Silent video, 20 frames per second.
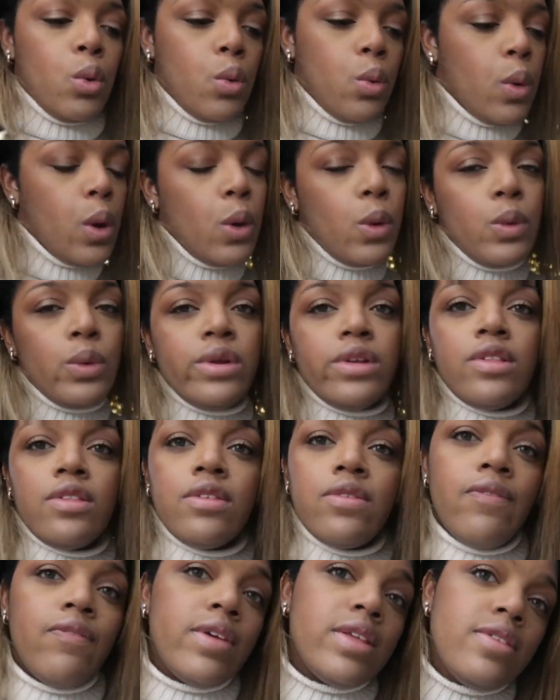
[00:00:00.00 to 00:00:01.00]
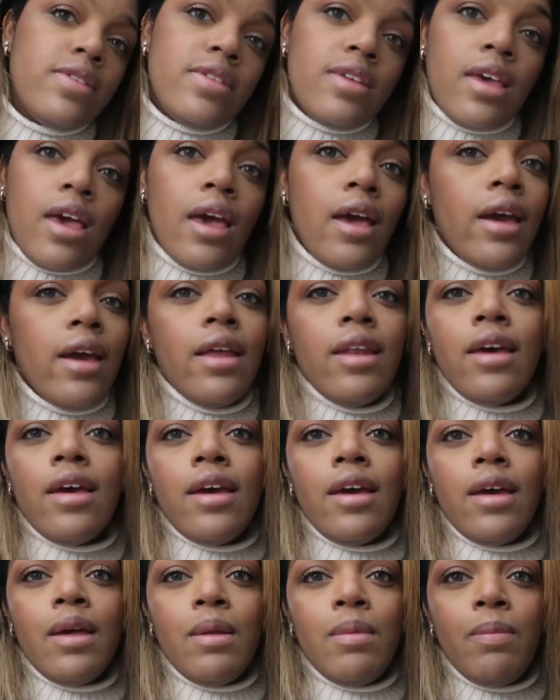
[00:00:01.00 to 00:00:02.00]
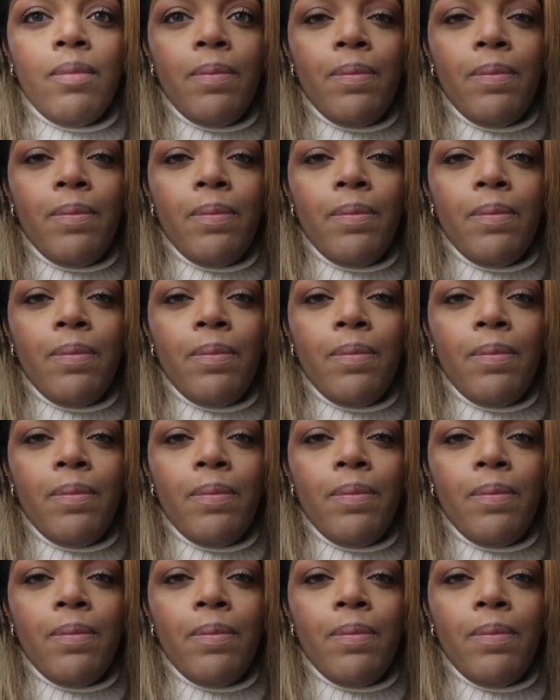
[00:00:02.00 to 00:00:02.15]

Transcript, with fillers: grown and sophisticated